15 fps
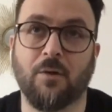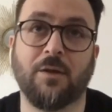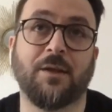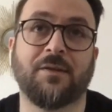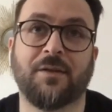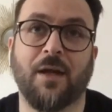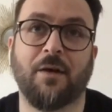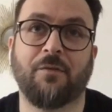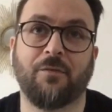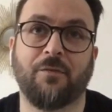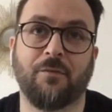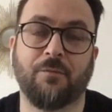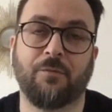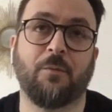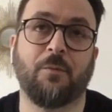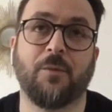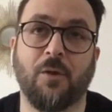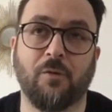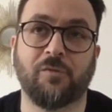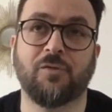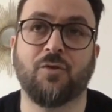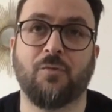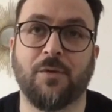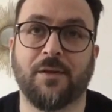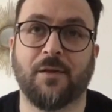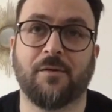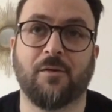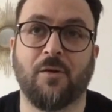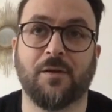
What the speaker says: the stuff from those two business